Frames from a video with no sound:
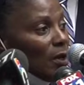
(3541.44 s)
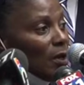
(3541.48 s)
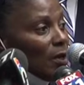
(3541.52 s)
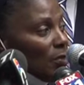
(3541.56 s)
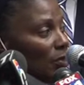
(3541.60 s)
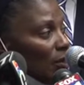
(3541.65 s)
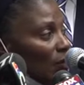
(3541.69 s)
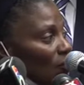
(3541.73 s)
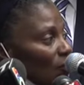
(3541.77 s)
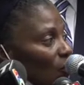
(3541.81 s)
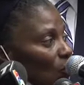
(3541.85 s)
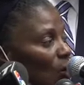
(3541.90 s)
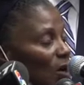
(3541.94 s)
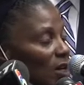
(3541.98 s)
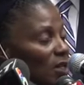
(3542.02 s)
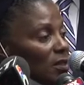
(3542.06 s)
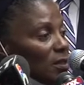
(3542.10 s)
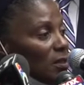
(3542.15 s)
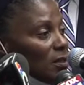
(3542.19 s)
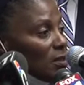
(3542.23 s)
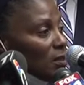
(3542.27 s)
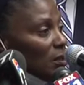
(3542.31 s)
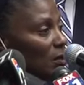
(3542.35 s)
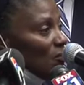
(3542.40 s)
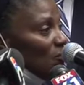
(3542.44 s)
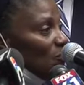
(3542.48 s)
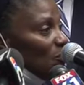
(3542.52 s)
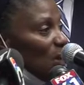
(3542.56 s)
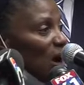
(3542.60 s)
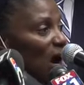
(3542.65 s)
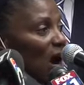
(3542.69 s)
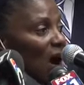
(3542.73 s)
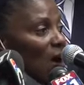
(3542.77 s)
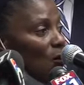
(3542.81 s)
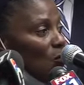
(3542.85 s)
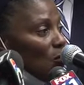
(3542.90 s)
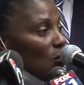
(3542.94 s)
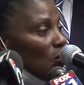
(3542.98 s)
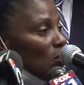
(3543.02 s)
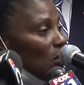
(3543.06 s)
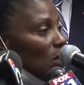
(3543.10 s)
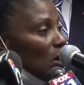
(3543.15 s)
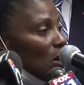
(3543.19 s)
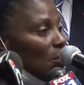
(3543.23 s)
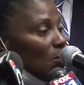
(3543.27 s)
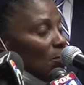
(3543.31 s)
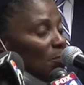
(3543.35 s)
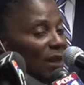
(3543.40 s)
The voices of Power
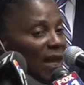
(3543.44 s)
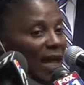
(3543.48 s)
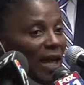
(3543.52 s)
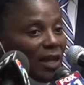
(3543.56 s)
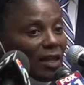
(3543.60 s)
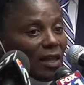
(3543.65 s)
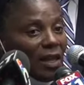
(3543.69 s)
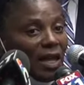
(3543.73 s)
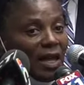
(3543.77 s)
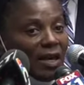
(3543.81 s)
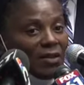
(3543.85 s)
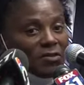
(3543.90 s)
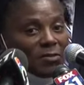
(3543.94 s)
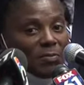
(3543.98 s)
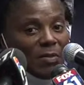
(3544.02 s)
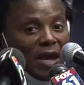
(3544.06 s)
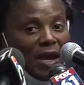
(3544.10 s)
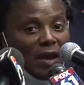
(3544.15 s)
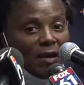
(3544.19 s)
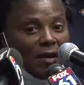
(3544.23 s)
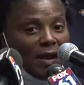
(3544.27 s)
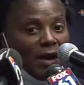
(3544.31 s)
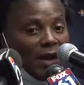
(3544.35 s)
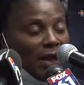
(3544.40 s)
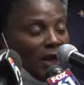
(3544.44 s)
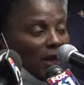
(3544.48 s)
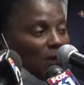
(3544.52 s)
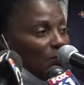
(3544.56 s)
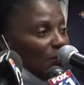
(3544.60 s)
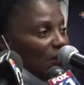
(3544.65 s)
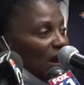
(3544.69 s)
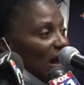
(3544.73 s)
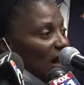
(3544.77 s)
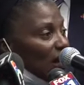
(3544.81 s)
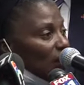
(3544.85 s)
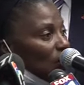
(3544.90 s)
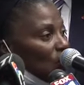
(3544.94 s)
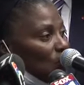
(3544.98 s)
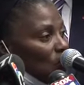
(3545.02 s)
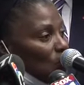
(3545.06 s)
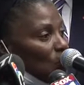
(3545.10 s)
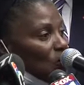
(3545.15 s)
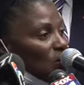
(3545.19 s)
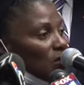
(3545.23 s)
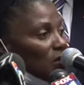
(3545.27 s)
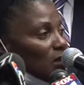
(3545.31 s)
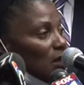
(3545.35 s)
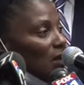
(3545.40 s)
Up, Black Lives Matter, ABAC,
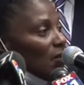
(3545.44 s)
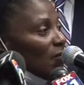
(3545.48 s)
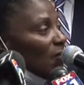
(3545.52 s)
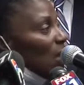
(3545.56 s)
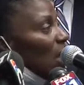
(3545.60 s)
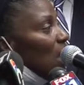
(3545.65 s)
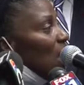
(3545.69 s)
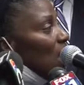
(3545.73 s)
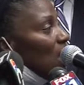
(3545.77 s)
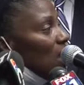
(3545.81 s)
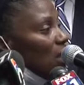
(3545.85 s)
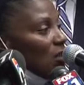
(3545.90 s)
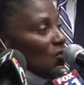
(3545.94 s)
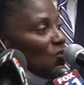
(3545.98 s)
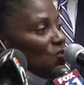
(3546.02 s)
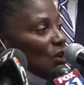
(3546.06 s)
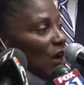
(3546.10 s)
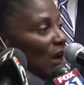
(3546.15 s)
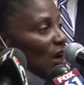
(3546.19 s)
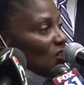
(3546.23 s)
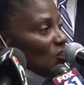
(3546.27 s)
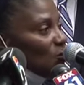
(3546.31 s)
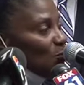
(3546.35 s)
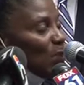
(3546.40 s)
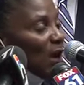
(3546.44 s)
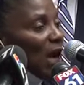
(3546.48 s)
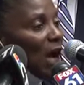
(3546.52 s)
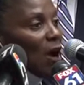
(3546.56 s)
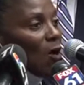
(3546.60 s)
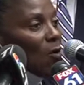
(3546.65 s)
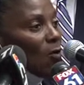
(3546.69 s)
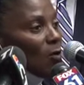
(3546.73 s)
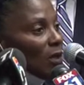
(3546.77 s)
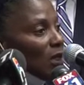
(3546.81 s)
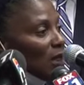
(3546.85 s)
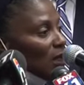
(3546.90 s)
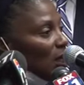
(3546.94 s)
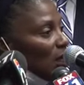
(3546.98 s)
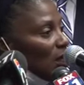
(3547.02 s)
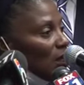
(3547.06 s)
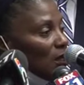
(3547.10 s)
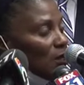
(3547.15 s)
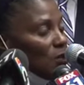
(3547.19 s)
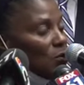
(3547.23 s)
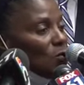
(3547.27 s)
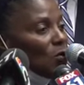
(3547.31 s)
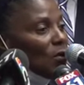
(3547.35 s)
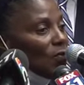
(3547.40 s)
USEC, Josh Powell in the
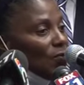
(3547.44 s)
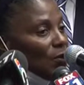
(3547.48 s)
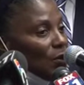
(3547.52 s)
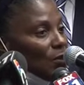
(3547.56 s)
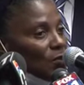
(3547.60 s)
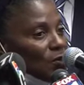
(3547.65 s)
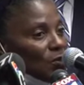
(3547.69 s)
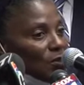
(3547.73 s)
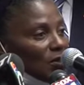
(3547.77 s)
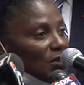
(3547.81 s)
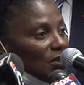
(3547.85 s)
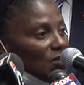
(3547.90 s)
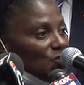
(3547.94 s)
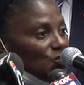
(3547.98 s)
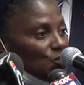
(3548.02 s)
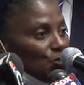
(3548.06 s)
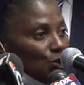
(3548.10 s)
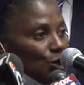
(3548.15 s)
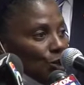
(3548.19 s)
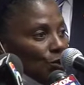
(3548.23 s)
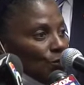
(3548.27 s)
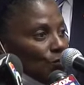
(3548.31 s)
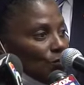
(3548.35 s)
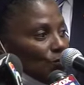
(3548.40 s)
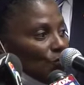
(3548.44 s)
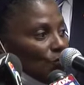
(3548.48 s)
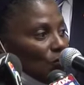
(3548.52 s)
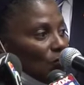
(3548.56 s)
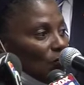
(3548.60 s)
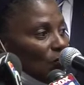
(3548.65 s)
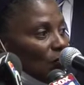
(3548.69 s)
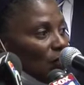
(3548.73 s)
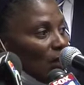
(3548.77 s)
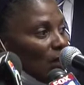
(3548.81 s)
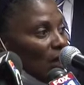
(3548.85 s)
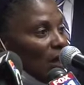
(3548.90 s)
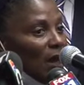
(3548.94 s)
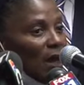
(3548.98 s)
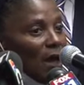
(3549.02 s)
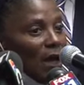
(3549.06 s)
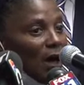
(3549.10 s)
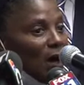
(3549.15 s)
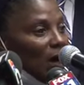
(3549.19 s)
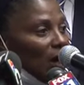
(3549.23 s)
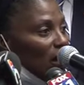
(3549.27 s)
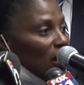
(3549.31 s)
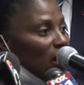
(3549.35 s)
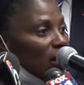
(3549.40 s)
Universalist Church,
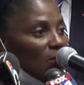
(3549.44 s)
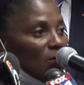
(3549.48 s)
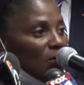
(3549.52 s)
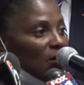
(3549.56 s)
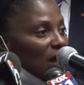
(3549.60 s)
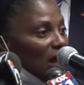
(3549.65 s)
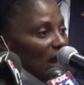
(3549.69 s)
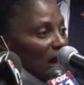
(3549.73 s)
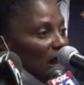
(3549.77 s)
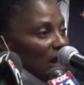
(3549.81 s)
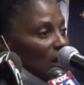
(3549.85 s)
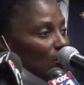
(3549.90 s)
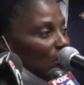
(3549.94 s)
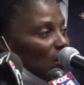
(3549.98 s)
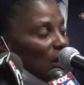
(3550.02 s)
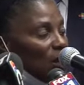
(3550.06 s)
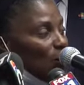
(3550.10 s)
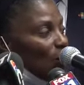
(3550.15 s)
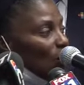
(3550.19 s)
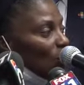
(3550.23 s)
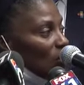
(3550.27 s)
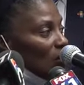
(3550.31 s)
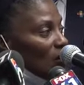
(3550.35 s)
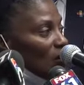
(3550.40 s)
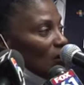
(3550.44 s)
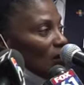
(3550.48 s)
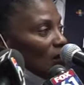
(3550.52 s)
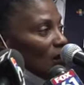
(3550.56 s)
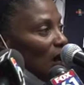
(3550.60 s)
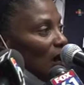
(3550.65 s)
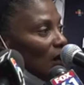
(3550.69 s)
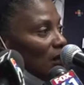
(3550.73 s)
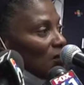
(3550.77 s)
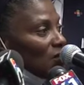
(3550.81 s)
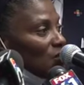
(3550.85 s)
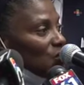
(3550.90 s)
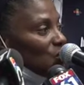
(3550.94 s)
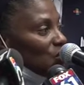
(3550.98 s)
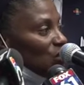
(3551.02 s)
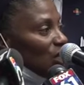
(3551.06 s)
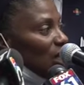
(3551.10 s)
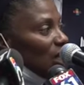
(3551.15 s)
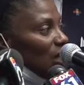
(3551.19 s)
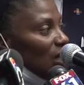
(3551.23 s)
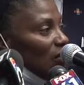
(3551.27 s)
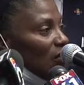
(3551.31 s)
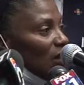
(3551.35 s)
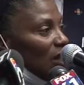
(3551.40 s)
MLAC. People don't
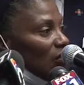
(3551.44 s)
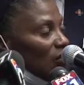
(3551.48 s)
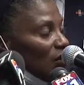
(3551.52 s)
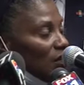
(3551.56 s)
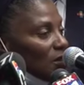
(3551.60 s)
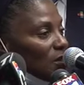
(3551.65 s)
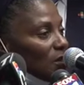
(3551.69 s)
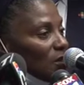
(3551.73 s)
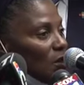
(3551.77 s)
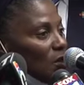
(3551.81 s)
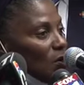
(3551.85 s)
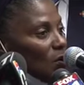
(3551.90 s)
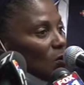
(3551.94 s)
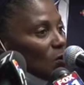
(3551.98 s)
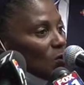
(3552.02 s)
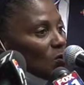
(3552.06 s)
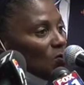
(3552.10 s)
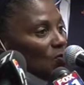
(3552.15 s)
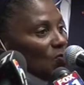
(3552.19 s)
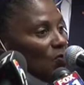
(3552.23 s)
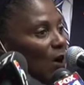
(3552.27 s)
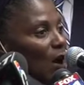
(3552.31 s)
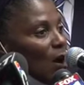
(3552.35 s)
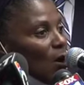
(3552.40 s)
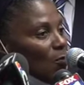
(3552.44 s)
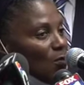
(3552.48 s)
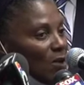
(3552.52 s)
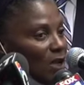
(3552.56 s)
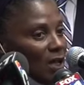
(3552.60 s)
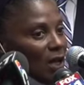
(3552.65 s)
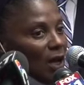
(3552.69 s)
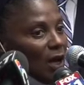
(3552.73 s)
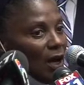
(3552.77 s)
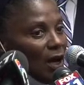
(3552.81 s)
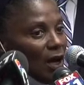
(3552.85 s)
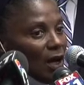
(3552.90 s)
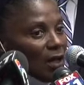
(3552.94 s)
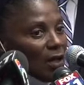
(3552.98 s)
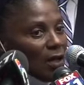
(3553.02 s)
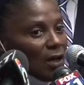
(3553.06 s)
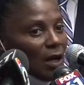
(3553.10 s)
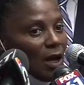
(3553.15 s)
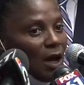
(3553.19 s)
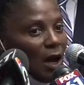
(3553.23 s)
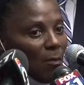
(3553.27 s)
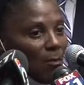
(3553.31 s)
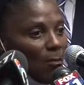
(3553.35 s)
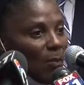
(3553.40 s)
understand that this goes far
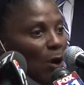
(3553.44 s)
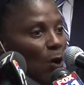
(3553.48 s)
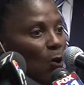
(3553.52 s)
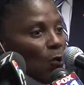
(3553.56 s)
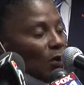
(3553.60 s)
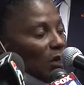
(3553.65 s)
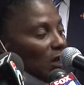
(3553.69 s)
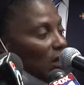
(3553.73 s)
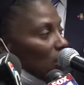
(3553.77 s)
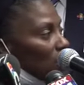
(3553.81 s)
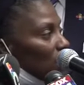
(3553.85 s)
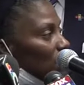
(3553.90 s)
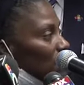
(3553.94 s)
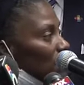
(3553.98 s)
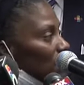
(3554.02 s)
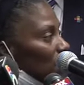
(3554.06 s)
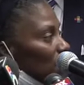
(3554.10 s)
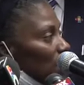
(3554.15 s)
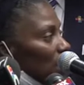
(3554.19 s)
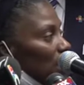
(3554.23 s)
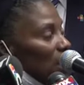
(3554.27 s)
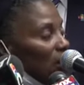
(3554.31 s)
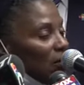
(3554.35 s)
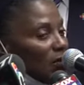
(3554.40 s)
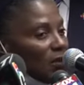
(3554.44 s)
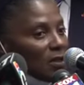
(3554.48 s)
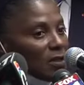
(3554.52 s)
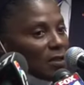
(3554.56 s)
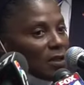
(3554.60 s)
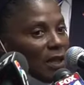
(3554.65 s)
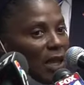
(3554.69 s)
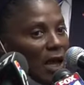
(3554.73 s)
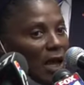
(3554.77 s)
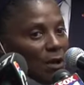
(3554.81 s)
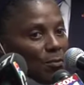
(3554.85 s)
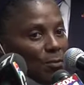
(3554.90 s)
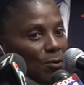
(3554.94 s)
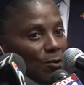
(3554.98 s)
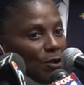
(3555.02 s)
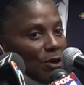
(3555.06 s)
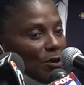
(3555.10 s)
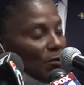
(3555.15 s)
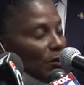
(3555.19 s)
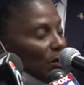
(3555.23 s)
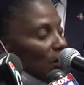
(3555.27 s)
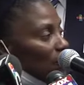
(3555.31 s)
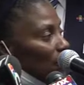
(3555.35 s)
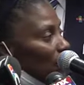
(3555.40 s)
beyond podiums in this
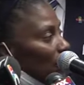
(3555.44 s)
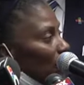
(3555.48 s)
library.